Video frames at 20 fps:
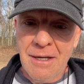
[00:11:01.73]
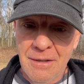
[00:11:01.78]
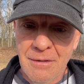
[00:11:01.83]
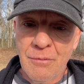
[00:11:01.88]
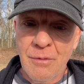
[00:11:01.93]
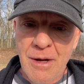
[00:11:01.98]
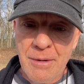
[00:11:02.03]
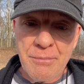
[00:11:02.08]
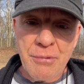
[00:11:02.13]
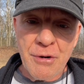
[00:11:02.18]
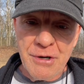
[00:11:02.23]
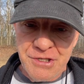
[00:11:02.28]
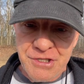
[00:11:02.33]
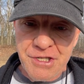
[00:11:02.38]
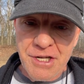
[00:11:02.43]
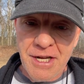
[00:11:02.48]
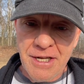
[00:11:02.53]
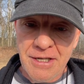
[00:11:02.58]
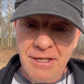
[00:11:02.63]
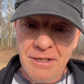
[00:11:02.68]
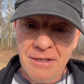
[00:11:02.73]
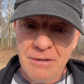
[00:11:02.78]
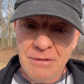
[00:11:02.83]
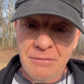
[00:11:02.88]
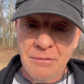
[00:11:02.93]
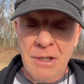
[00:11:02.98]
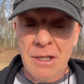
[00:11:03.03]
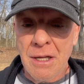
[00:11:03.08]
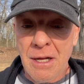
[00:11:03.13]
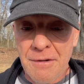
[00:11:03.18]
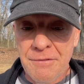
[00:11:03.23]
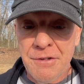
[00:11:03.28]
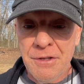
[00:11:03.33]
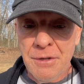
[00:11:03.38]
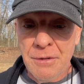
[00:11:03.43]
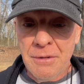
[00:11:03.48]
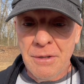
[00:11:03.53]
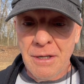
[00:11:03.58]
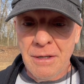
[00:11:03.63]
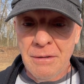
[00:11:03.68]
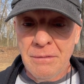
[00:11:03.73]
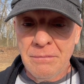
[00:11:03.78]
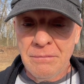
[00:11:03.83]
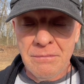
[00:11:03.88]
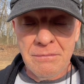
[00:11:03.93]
we appreciate it. And we love you and